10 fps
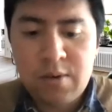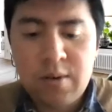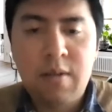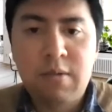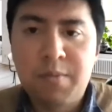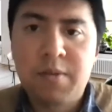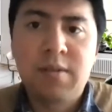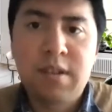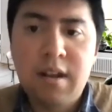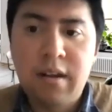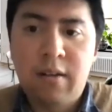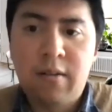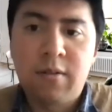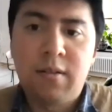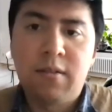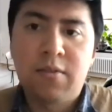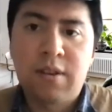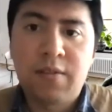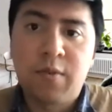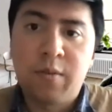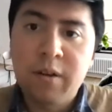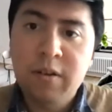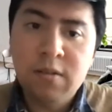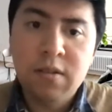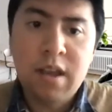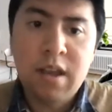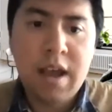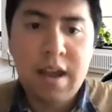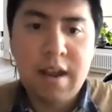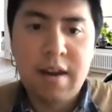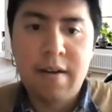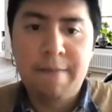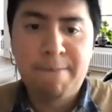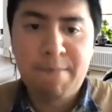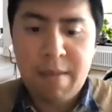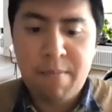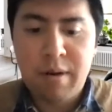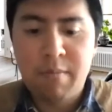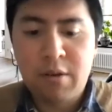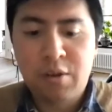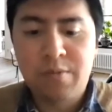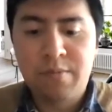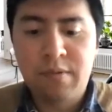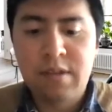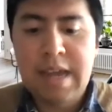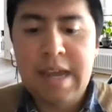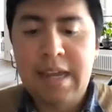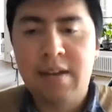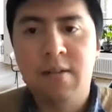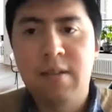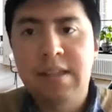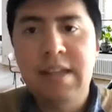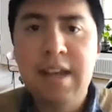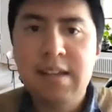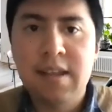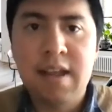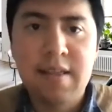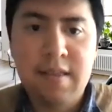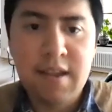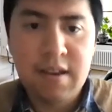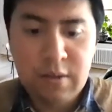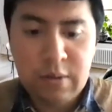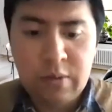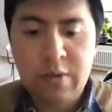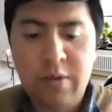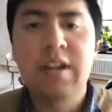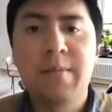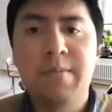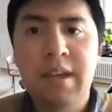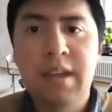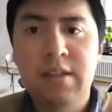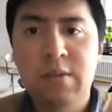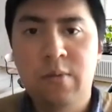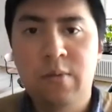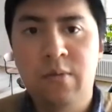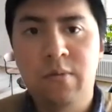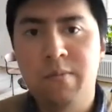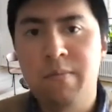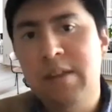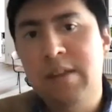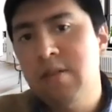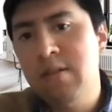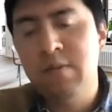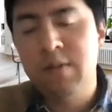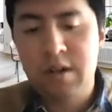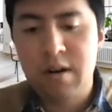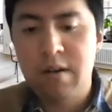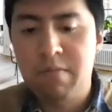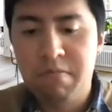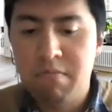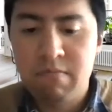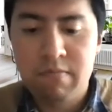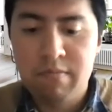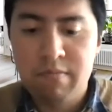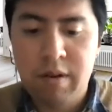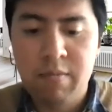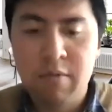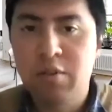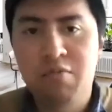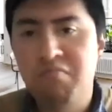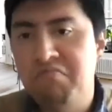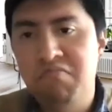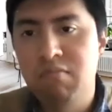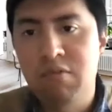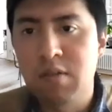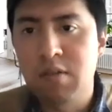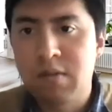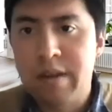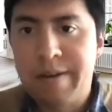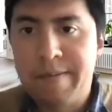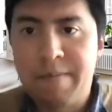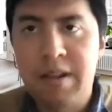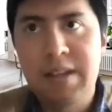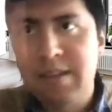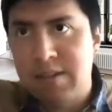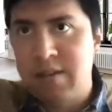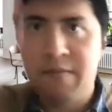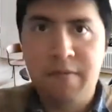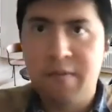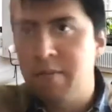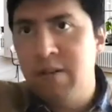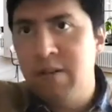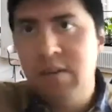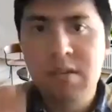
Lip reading: language processing are called transformers, and they pretty much take all the text and then you turn them into vectors, which are pretty much just lists of numbers.